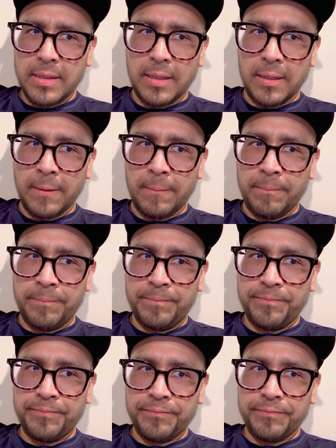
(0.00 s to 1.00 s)
I'm
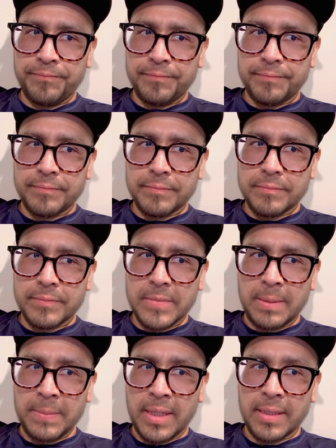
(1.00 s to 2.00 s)

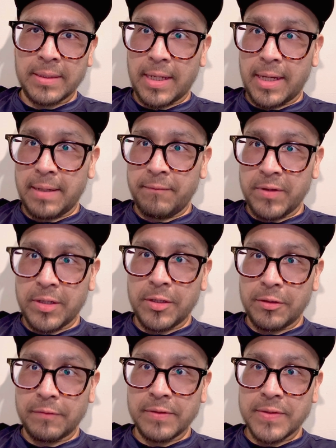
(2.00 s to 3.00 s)
not gonna lie, I'm very
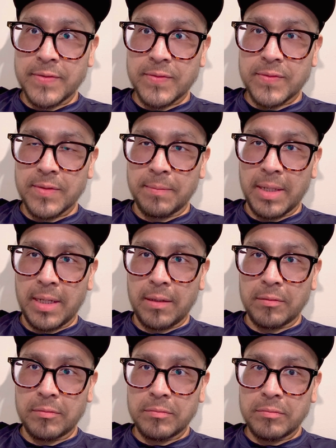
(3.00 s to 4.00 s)
nervous
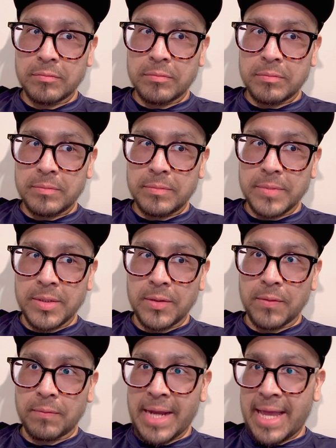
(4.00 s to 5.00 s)
about the
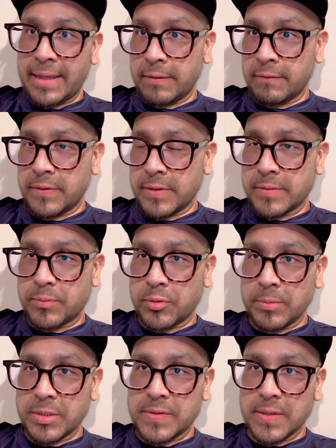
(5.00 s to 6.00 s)
reality of things pretty
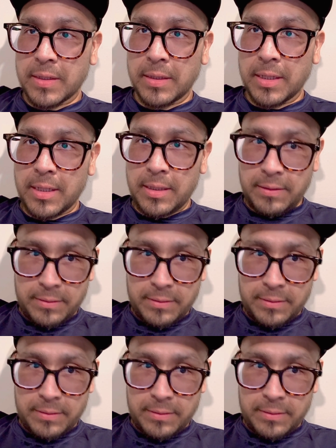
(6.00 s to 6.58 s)
much settling in,